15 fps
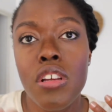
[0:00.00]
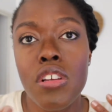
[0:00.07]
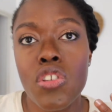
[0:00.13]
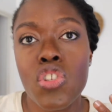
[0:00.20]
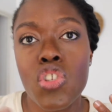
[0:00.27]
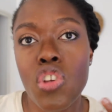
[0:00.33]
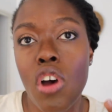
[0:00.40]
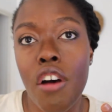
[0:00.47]

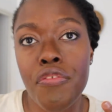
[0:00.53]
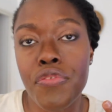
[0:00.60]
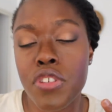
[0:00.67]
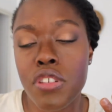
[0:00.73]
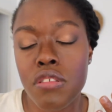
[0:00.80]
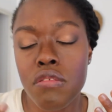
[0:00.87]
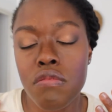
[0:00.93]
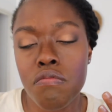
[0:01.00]

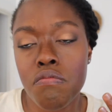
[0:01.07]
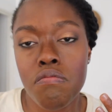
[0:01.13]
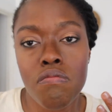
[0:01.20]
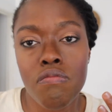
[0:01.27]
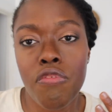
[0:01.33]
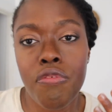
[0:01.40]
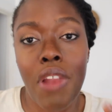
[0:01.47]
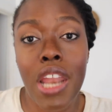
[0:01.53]
soft
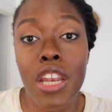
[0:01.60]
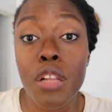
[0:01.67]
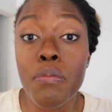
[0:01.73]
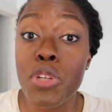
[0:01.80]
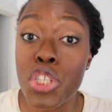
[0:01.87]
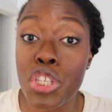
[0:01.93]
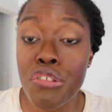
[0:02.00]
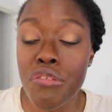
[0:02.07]
flannel
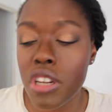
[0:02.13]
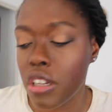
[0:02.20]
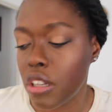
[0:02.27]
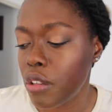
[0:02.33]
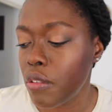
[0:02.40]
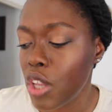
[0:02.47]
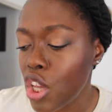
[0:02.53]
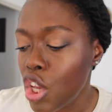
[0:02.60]

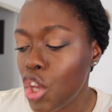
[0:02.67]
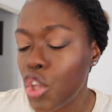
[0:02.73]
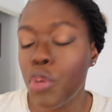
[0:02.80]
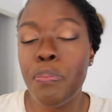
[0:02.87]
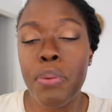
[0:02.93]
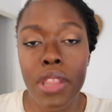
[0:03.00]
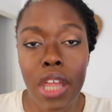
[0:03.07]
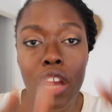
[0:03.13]
material. You
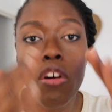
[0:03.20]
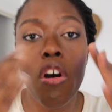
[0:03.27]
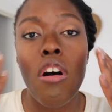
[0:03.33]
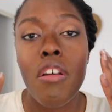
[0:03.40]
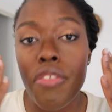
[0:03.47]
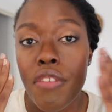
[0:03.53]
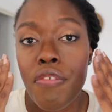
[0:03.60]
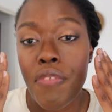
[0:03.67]
put that
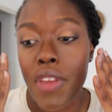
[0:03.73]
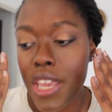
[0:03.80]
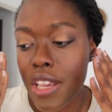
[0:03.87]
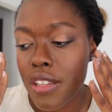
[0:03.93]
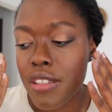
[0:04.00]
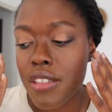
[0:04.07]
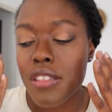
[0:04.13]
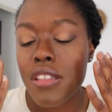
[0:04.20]
on the
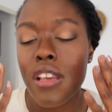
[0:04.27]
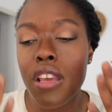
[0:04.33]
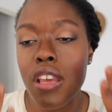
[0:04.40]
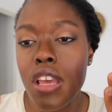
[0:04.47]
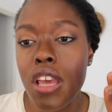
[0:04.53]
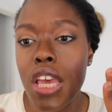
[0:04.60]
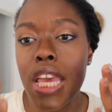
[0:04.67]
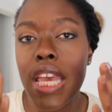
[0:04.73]
face.
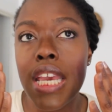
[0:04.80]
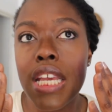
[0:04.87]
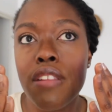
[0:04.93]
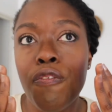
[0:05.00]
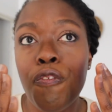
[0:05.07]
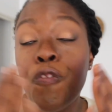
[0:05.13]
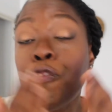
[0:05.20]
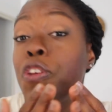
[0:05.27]

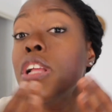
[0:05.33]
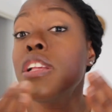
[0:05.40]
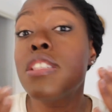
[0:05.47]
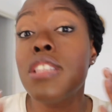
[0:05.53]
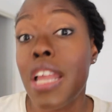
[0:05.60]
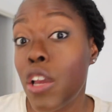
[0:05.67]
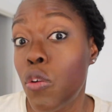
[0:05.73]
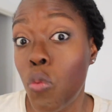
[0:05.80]
It
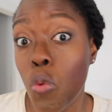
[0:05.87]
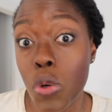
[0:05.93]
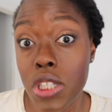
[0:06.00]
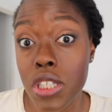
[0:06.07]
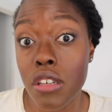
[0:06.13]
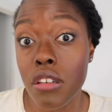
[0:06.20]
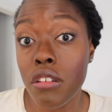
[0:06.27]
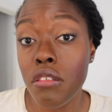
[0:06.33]
feels like
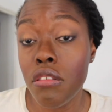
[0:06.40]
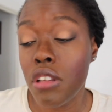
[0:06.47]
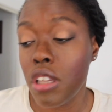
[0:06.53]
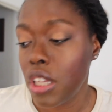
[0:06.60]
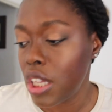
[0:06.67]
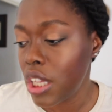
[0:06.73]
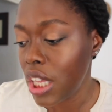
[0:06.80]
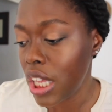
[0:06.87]
water,
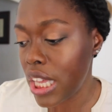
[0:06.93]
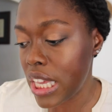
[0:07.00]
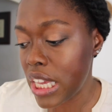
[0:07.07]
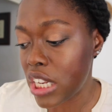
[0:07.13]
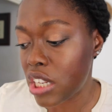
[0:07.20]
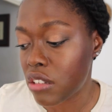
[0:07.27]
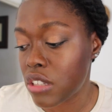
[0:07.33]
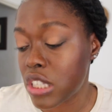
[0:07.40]

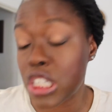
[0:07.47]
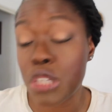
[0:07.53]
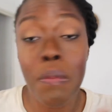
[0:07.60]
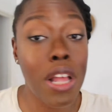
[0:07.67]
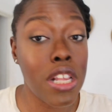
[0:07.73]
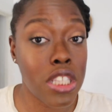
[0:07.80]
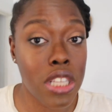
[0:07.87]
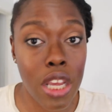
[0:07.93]
it
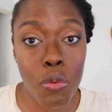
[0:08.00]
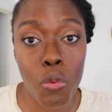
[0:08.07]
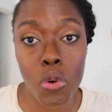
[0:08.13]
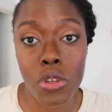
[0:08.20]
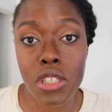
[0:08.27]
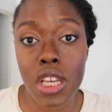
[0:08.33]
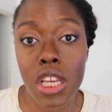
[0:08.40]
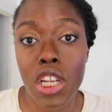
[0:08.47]
smells like
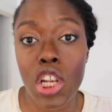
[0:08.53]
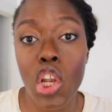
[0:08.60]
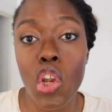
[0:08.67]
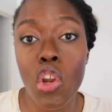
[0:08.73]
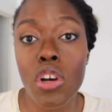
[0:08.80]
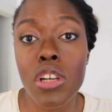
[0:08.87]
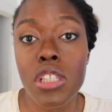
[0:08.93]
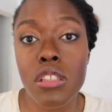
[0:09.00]
water, it
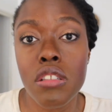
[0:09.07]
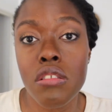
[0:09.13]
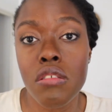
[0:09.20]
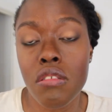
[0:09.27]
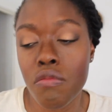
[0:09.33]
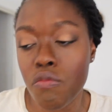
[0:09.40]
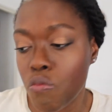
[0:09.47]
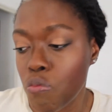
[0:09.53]
looks
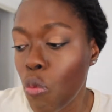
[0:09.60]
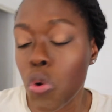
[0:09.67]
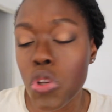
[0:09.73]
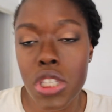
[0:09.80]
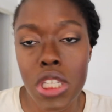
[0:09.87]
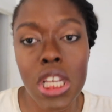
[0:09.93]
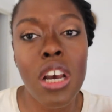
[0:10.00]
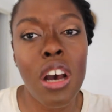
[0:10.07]

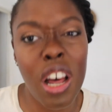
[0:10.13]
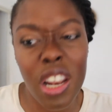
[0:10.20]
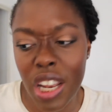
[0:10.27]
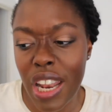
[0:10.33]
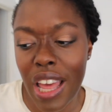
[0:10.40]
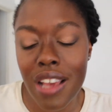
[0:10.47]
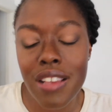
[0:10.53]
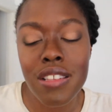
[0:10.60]
mostly
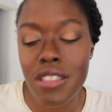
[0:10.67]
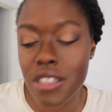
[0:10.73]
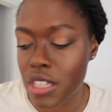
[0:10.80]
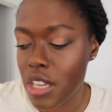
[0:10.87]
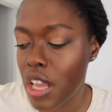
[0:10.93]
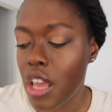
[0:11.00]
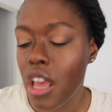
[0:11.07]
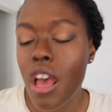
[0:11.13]
colorless,
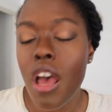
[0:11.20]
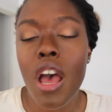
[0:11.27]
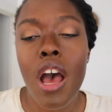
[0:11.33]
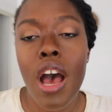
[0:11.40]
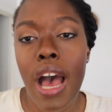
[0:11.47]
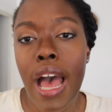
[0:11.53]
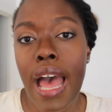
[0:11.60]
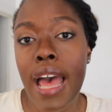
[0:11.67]

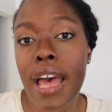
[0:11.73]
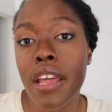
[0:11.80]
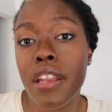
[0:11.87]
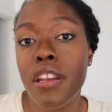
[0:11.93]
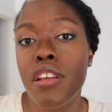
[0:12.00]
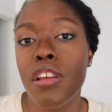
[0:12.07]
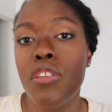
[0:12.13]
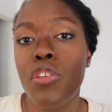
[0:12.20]

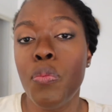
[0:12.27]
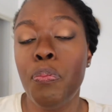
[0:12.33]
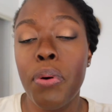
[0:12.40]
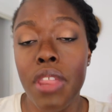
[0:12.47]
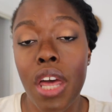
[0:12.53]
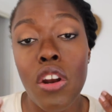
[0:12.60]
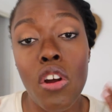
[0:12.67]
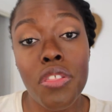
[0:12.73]
and you
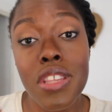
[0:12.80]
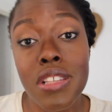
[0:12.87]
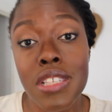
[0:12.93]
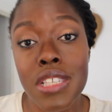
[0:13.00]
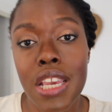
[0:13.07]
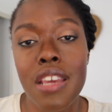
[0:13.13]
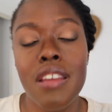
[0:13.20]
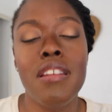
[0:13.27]
put that on the
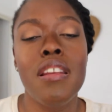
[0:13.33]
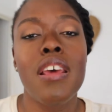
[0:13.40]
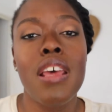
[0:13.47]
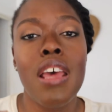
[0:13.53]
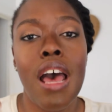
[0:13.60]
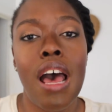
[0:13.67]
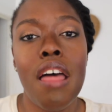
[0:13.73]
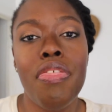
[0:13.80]
skin,
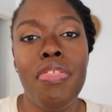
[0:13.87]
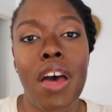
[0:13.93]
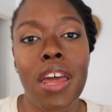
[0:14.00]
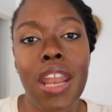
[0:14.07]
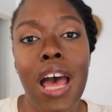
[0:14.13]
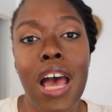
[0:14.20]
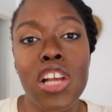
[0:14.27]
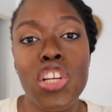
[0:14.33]
and
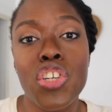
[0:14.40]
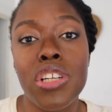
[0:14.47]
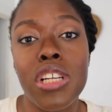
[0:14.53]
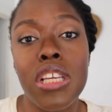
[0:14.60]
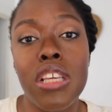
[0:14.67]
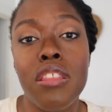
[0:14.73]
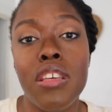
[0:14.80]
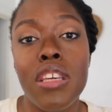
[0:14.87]
that
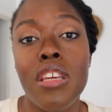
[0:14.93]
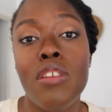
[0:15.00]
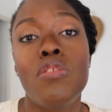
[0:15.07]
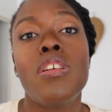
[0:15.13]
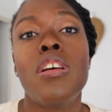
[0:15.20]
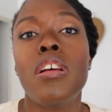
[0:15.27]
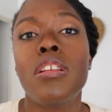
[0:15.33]
actually the